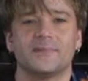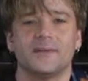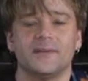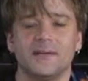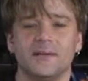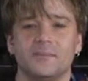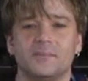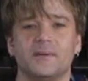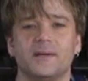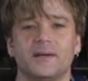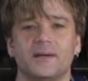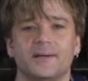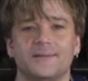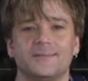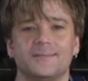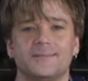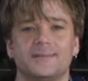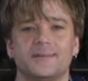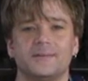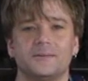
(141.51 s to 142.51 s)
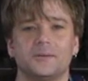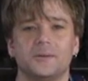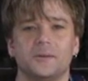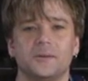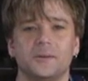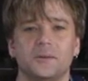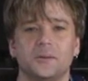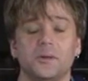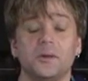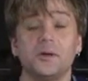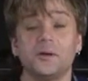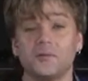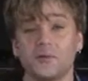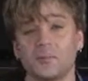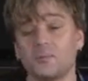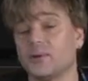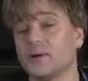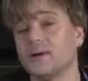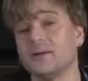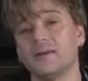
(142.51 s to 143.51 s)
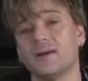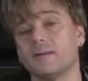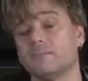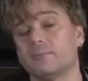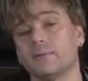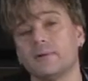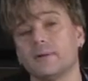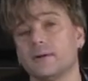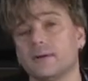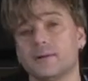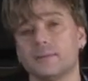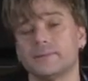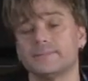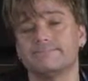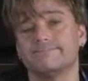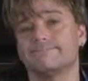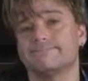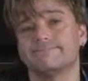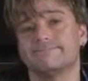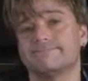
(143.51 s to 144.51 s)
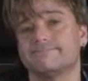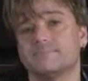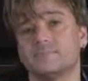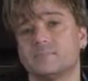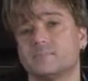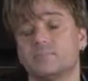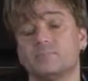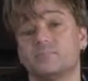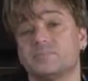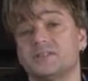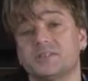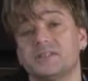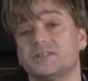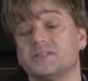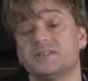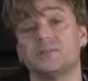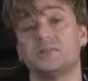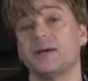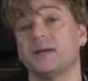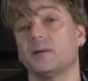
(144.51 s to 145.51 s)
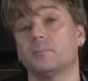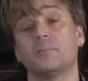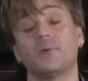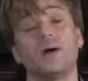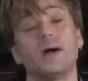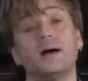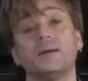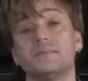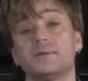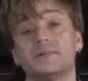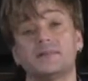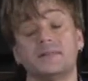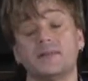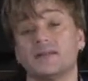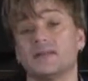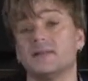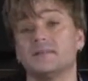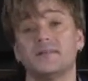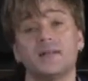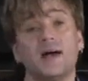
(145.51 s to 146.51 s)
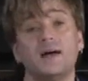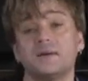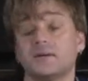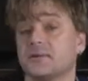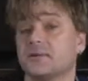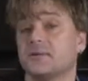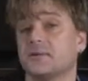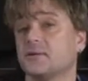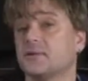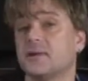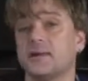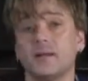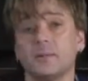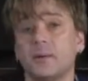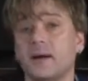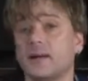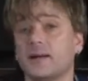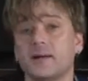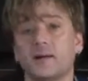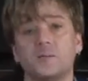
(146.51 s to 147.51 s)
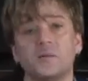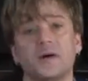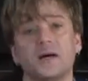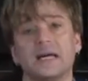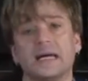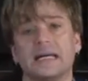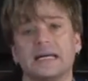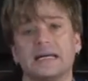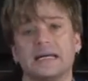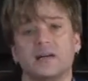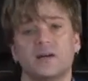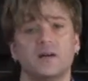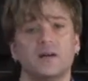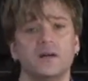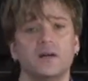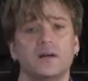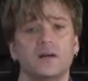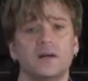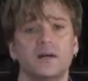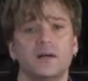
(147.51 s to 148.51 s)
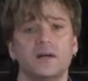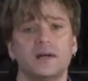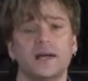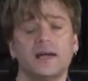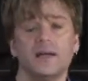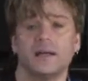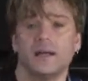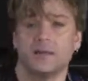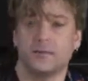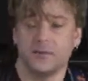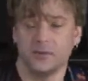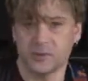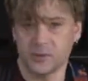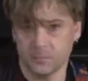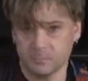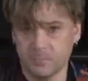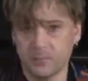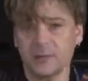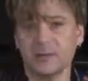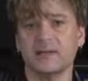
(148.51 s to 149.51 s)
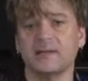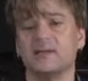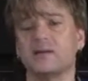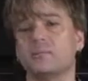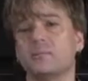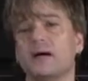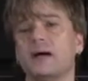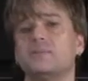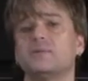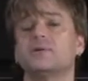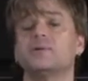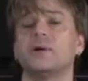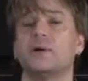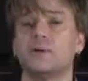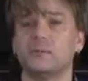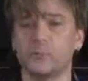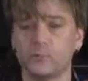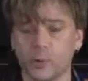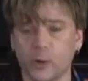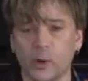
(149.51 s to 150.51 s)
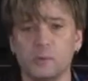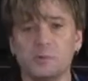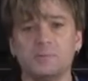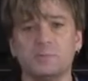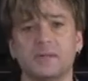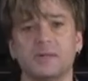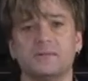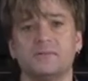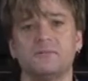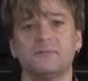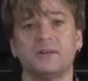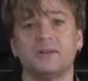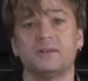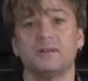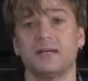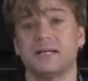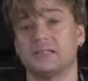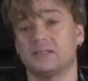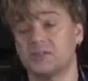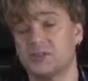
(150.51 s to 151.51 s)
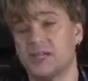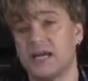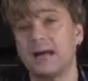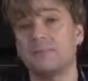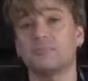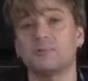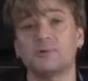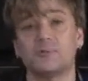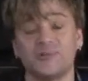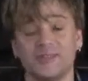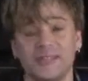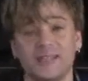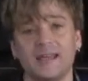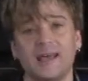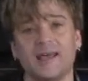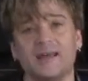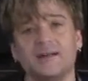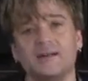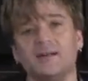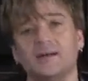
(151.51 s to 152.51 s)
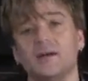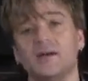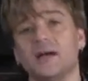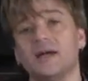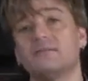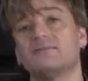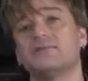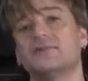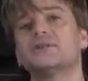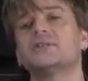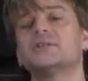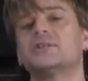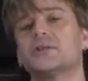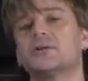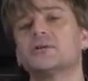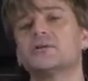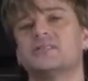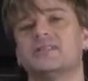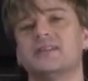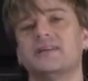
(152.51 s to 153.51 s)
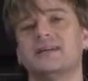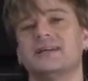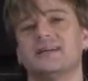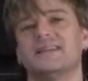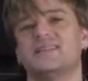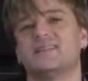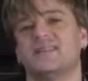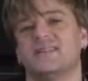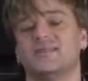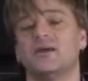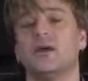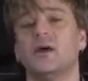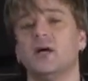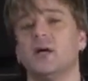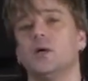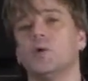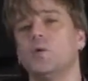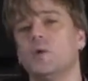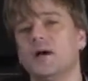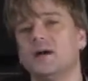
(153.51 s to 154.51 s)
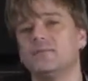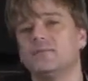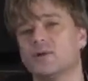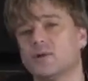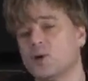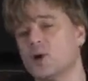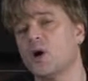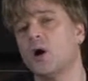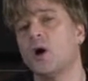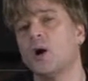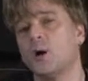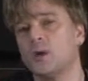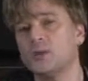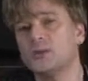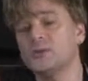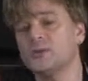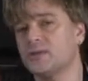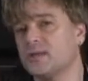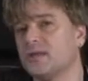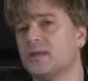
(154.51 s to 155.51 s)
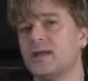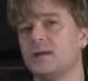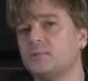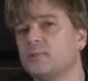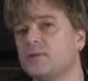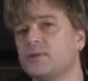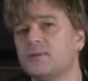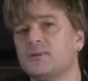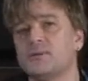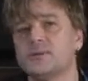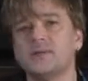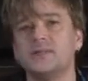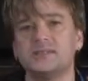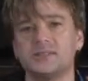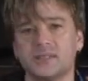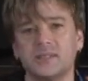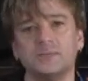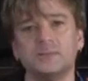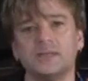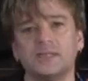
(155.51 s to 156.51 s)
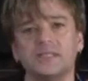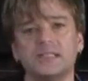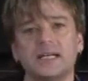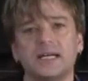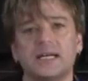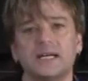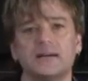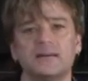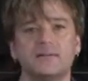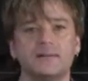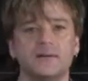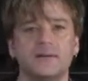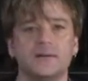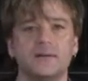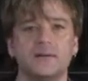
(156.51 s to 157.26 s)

Amen. You know, if you prayed that prayer, Jesus made a promise that He's not going to turn anybody away and, and, there's a book in the Bible called Romans, and it's chapter 10 and, and verse 13. It says, Whoever calls on the name of the Lord shall be saved.